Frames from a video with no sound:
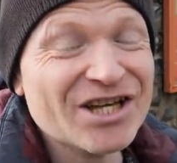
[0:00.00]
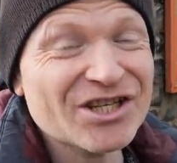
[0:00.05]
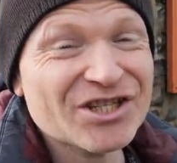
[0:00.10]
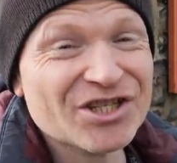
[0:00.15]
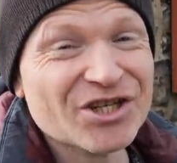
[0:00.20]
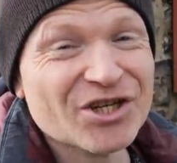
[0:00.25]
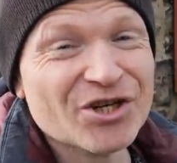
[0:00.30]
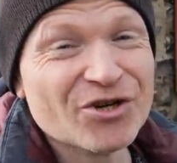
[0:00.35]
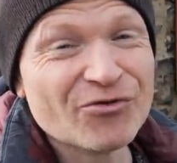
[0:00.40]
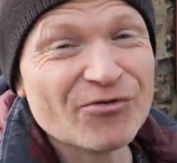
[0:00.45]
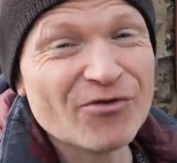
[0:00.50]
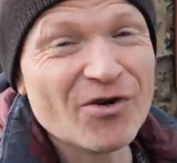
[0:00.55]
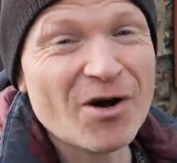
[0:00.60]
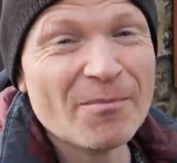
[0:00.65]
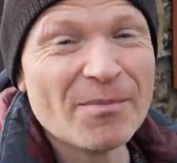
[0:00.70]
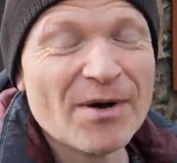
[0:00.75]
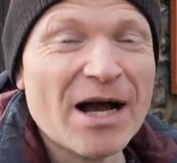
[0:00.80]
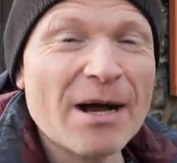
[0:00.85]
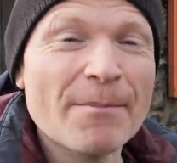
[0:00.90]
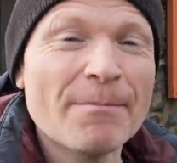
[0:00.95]
to crop
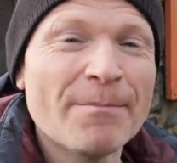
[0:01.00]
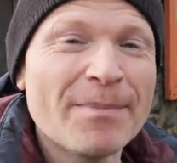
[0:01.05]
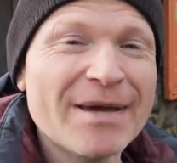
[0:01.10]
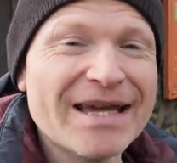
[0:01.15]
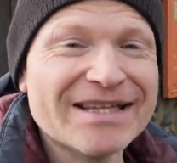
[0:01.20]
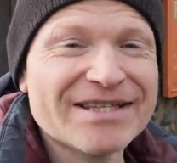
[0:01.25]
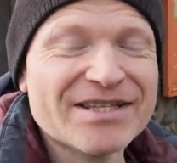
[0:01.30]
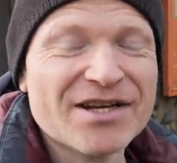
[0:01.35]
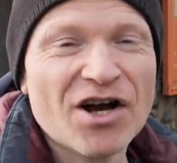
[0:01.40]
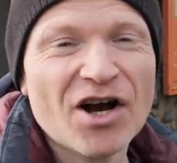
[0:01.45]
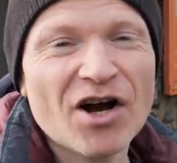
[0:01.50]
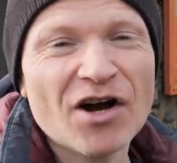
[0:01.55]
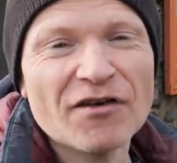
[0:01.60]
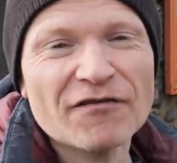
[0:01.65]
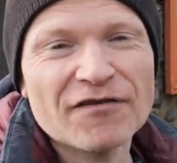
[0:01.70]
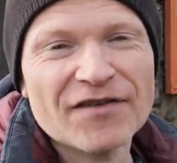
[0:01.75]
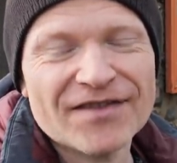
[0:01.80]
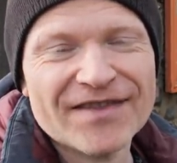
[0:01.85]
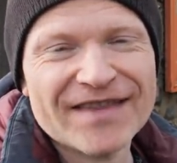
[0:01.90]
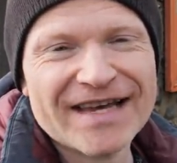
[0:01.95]
a bit
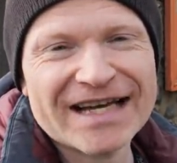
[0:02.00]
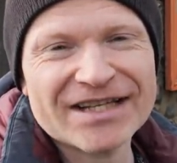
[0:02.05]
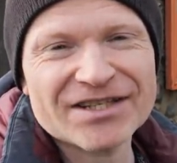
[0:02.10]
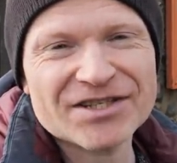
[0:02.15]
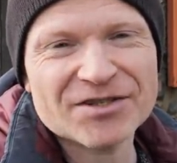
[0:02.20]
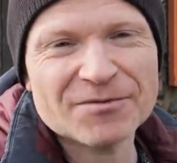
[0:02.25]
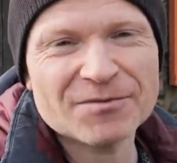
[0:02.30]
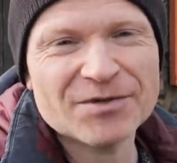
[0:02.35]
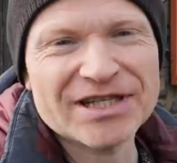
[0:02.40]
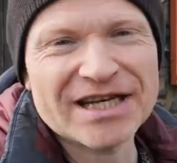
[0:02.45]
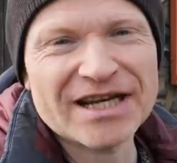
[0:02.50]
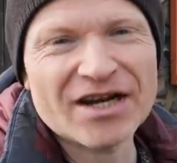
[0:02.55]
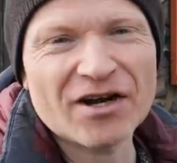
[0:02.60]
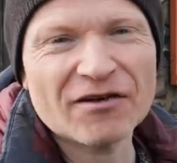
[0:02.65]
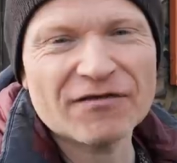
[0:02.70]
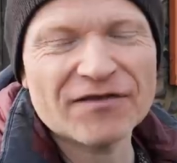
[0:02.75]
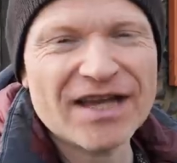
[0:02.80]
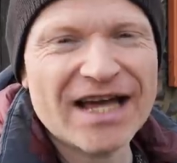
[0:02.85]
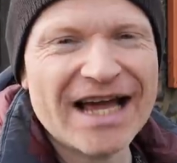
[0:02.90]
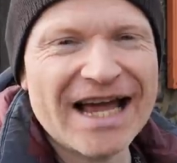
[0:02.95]
of that subject
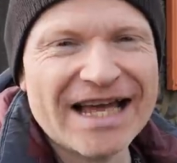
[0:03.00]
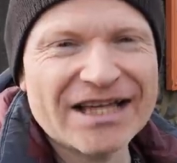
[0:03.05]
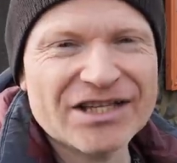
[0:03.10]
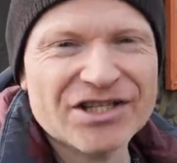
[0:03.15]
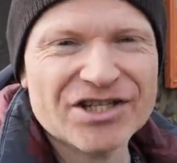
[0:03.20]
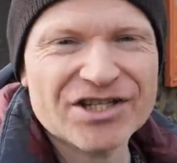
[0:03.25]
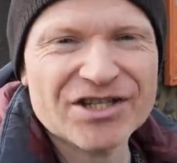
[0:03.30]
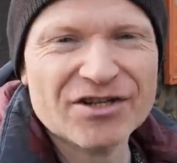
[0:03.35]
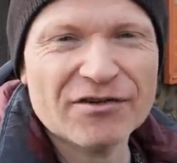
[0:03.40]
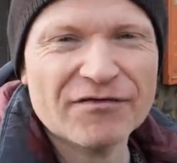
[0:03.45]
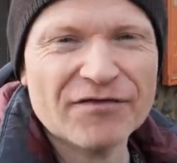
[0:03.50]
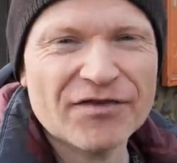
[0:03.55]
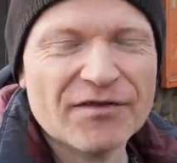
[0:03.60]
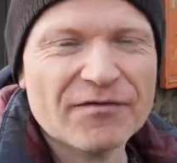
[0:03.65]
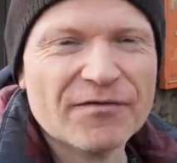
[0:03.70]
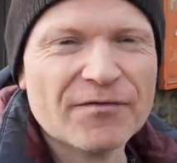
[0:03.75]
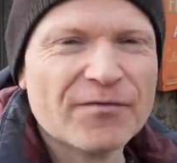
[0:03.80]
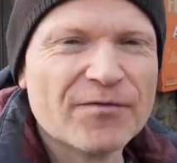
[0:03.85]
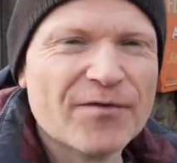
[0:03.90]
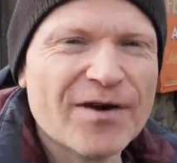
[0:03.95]
off the edge of the
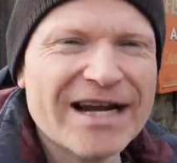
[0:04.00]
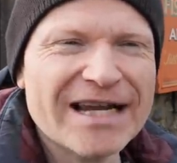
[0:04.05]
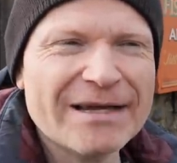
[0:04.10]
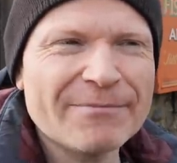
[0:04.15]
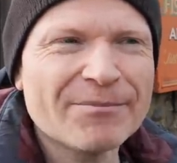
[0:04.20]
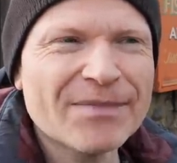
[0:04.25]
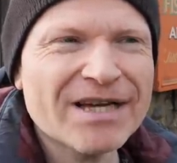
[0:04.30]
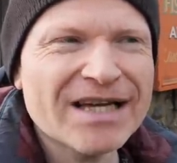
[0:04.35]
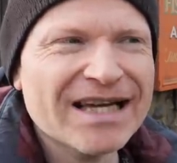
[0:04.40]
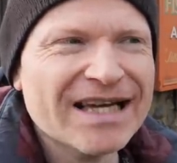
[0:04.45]
frame.